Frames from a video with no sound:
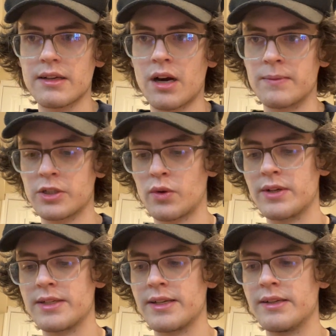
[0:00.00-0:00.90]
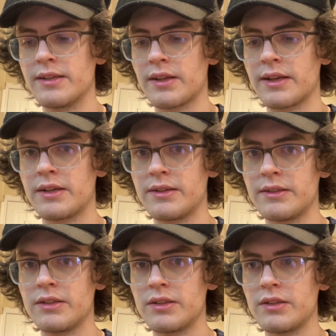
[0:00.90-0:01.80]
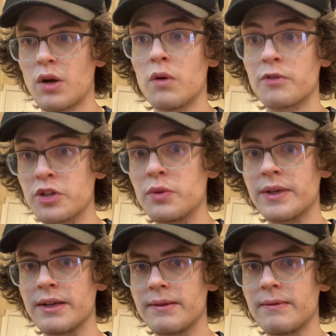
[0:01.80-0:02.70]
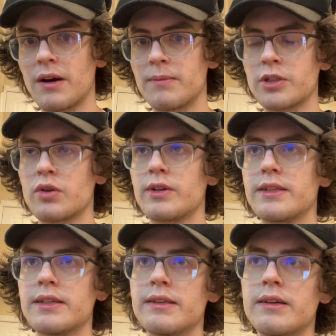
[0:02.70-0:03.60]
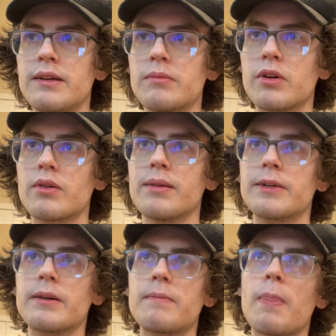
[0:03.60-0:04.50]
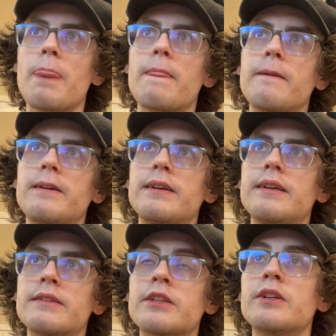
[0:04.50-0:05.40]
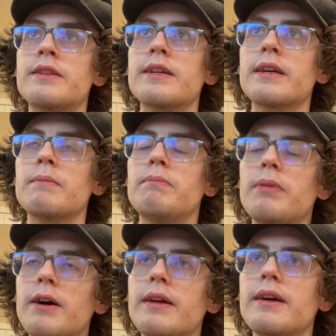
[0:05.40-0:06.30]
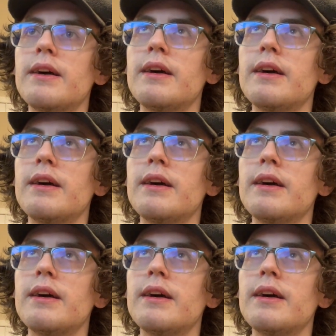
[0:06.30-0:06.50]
object-oriented, like overdoing object-oriented programming, is a good thing, but